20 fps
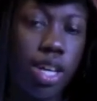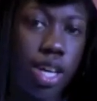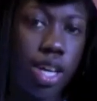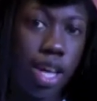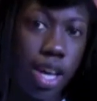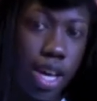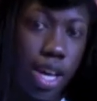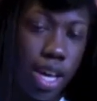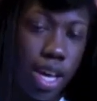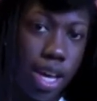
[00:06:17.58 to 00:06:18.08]

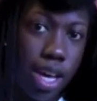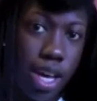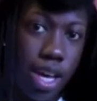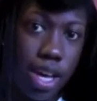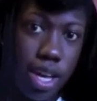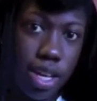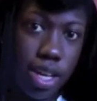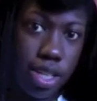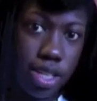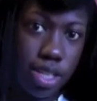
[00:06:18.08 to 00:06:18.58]

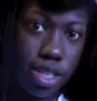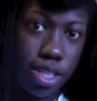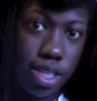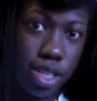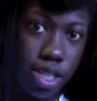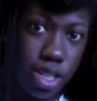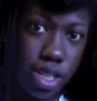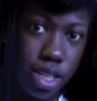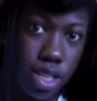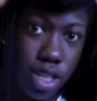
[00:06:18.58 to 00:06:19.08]
and
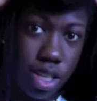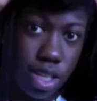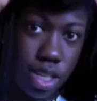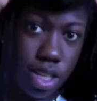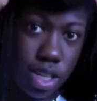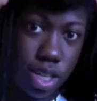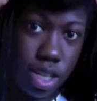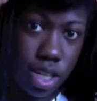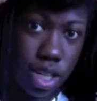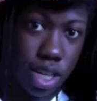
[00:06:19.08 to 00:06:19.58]

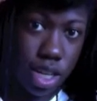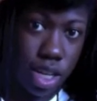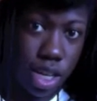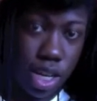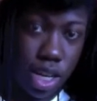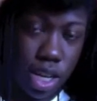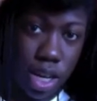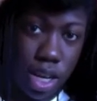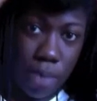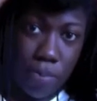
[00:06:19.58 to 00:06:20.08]

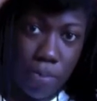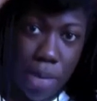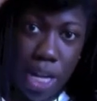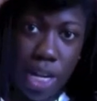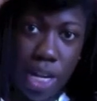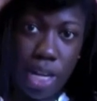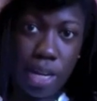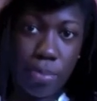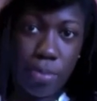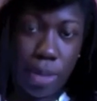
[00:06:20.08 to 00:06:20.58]

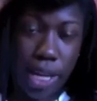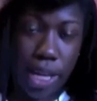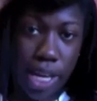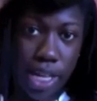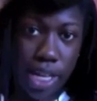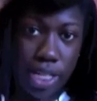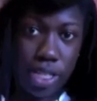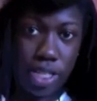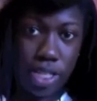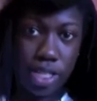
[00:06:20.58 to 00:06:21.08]
pin it in
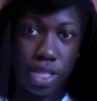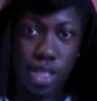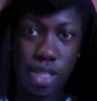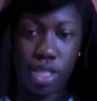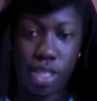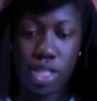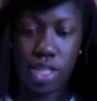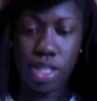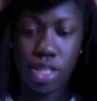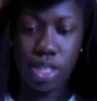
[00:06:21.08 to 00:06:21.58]

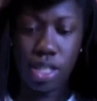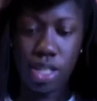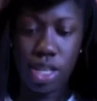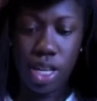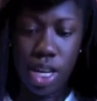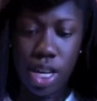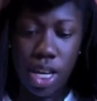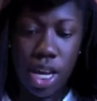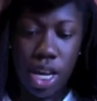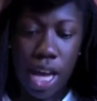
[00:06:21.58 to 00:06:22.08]
place.
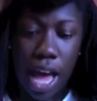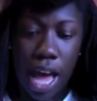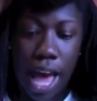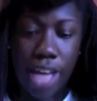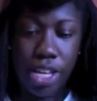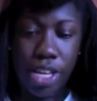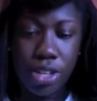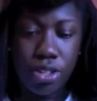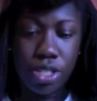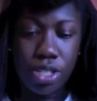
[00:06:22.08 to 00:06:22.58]
I
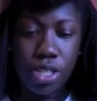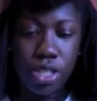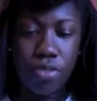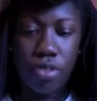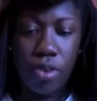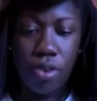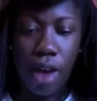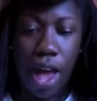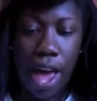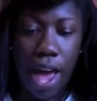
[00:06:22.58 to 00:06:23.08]
use
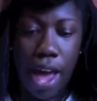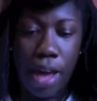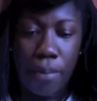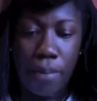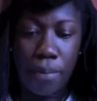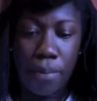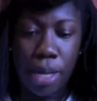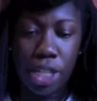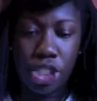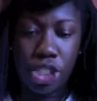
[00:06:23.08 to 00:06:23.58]
a
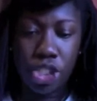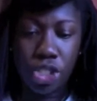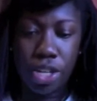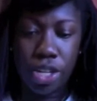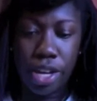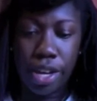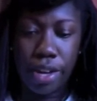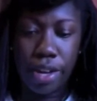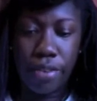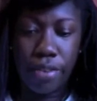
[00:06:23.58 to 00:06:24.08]
mixture
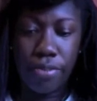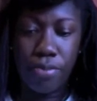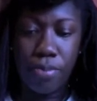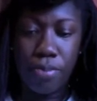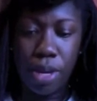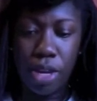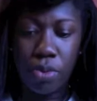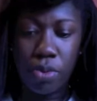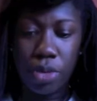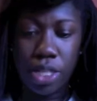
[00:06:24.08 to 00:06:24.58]
of
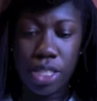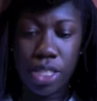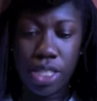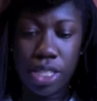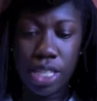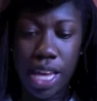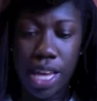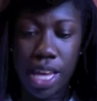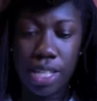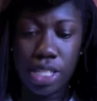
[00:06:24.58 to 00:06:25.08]
big
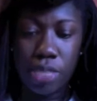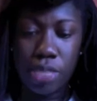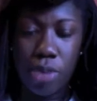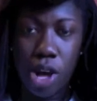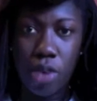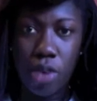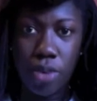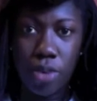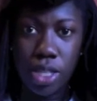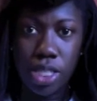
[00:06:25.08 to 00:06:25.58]
ones and
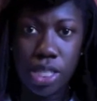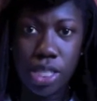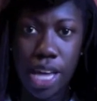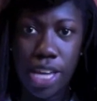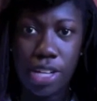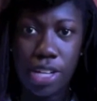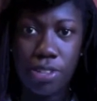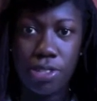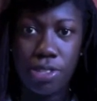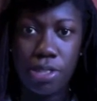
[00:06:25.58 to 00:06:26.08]
small ones. I
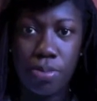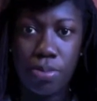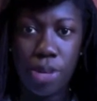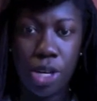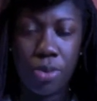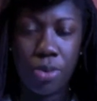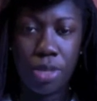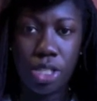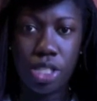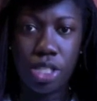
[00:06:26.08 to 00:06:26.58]
use the
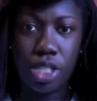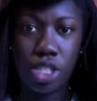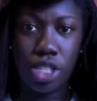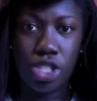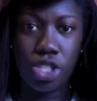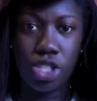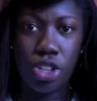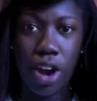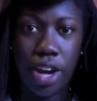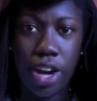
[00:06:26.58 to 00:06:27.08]
big ones to
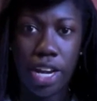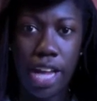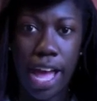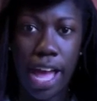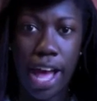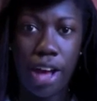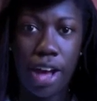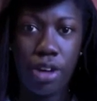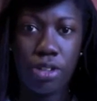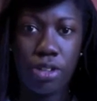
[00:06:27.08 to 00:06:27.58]
start it
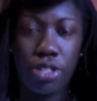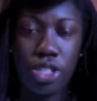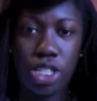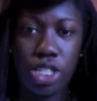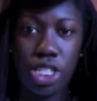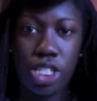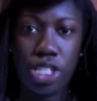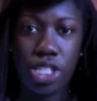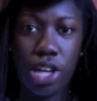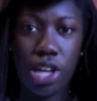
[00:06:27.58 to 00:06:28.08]
out
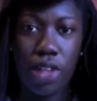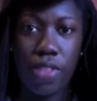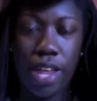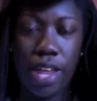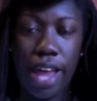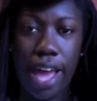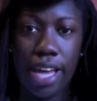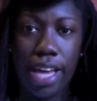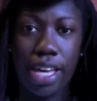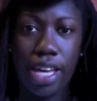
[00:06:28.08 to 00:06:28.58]
just so
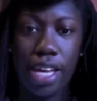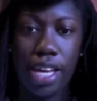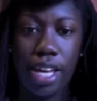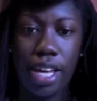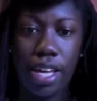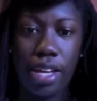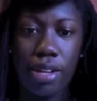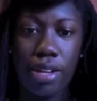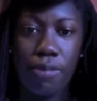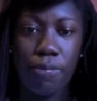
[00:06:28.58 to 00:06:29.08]
that I
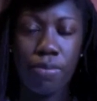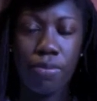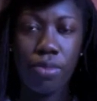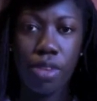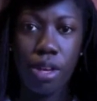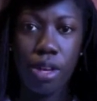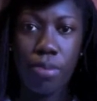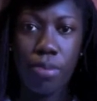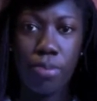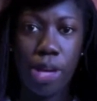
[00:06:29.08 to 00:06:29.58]
can
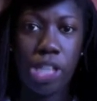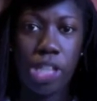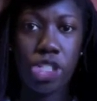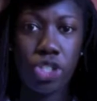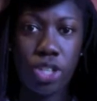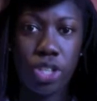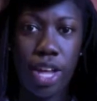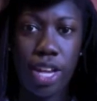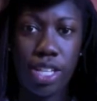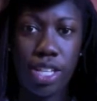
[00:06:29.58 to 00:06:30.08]
make
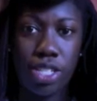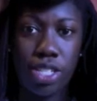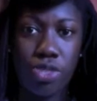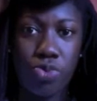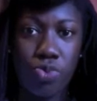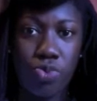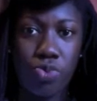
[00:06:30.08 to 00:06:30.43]
sure that it's